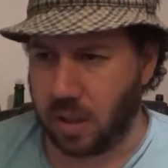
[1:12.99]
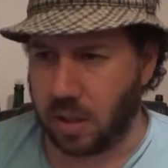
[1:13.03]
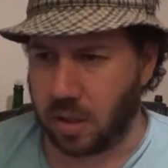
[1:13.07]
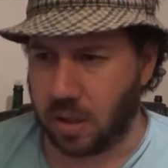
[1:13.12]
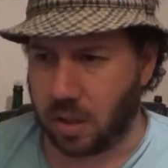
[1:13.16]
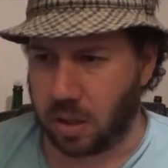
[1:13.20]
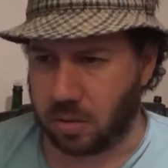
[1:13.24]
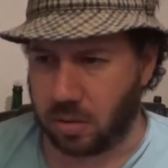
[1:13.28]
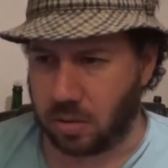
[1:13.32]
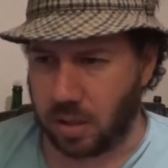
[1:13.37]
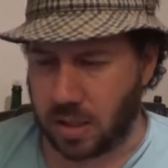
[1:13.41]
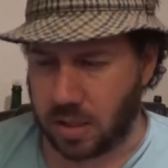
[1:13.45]

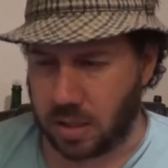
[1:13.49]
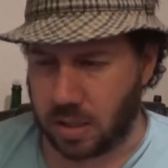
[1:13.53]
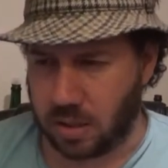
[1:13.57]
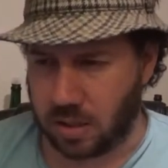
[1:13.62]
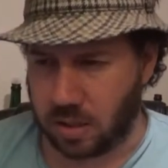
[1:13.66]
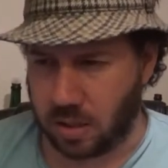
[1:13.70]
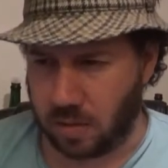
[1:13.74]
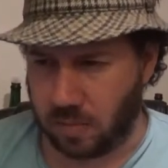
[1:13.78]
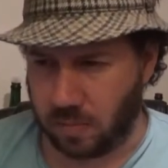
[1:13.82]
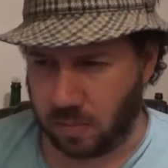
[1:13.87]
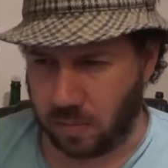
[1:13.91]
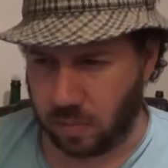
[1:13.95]
the
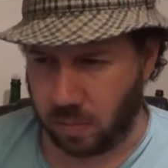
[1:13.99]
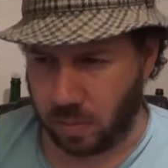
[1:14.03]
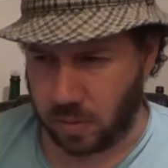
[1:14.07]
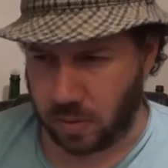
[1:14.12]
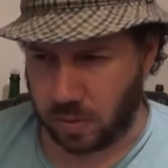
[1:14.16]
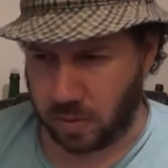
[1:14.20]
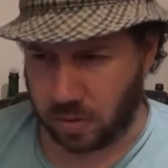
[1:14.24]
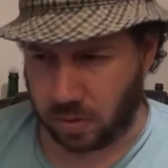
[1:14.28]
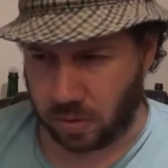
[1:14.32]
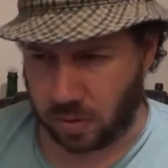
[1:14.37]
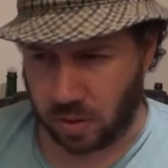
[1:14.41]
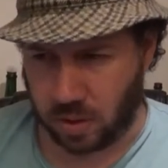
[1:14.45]
greatest
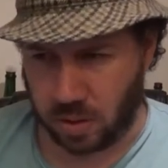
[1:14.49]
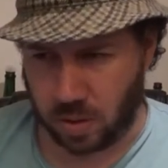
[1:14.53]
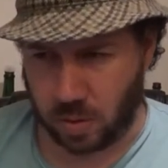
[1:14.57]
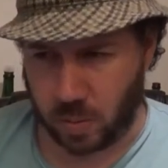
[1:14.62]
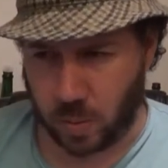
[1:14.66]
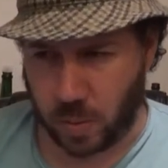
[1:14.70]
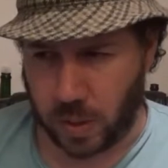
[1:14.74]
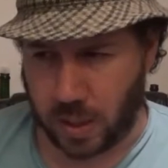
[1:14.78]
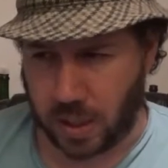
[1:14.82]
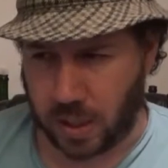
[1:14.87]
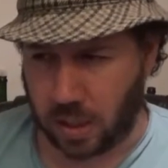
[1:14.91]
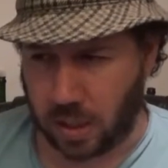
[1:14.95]
influence on the
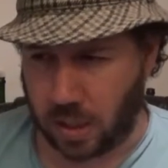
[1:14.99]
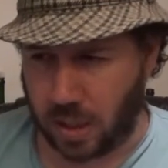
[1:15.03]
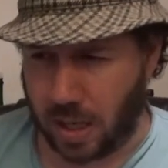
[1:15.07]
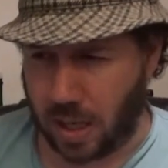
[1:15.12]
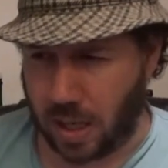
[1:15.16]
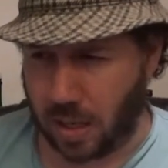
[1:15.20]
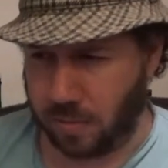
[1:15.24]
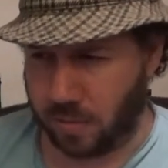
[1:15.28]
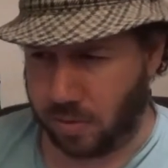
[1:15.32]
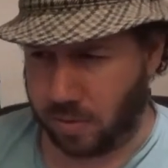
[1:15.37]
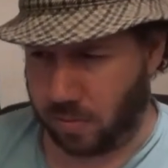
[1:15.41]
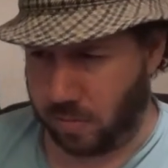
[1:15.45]
unique
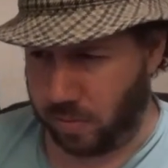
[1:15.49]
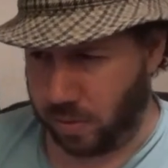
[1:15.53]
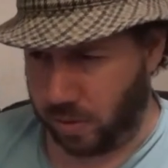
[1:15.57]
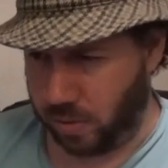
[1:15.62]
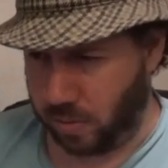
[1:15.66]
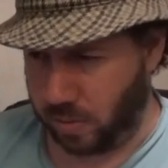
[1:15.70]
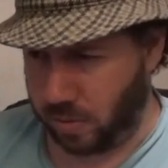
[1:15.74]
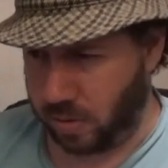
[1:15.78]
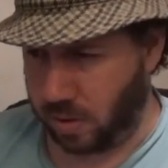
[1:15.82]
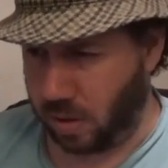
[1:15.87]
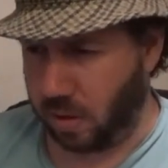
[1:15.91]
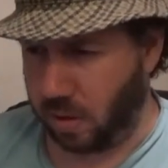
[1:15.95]

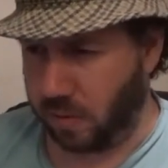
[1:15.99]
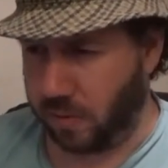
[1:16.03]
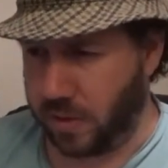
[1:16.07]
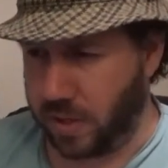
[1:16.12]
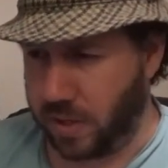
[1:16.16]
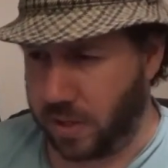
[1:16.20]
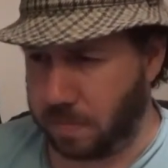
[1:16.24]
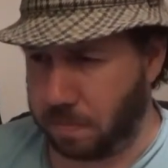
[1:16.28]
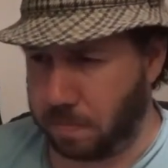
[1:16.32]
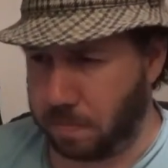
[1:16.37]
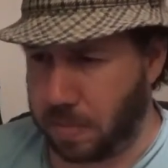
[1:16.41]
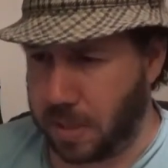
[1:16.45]
attributes of
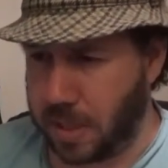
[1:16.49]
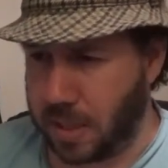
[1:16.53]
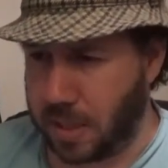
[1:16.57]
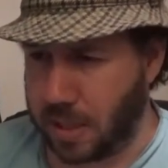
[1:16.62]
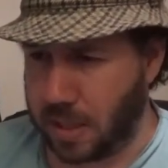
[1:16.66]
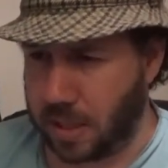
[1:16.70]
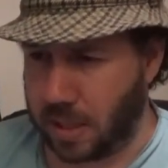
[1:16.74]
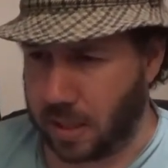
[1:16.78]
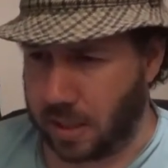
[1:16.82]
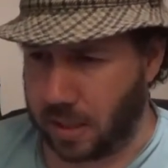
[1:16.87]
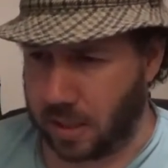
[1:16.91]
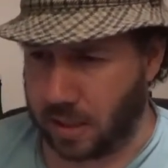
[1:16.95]
this
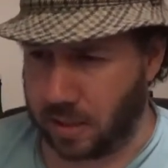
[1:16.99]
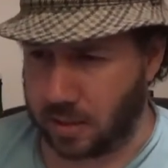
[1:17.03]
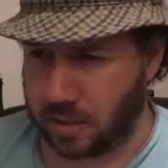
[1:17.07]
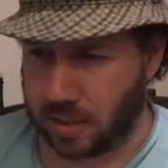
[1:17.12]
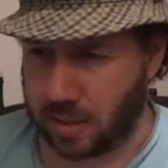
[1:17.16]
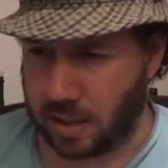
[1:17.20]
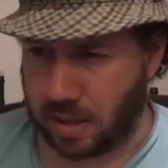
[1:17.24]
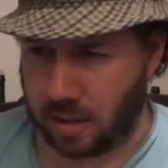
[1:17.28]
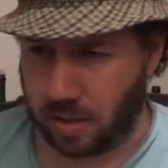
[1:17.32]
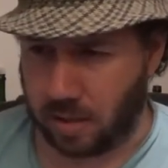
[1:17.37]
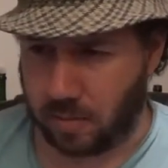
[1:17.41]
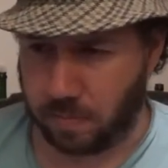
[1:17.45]
beer. Its
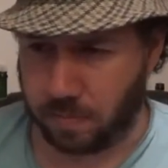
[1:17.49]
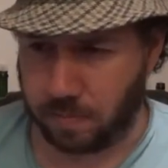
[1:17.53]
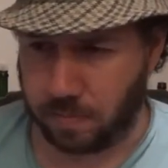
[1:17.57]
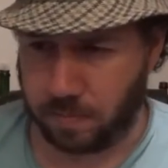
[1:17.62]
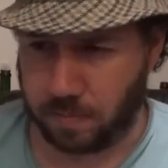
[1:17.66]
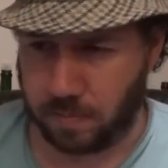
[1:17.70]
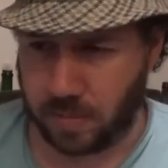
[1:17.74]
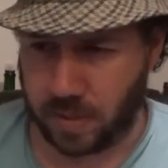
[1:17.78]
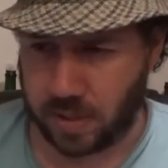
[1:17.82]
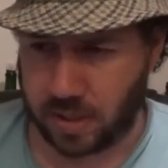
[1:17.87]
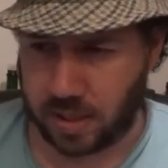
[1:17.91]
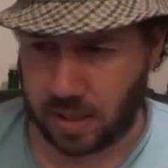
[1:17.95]
char
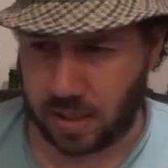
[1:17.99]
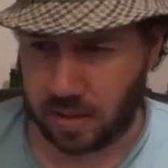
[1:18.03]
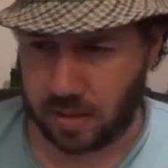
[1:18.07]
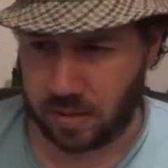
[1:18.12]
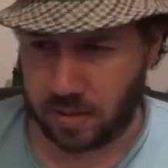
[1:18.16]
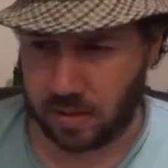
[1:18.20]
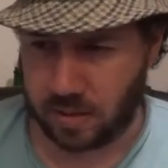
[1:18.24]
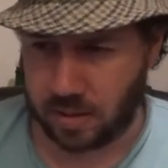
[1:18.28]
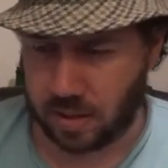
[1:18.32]
char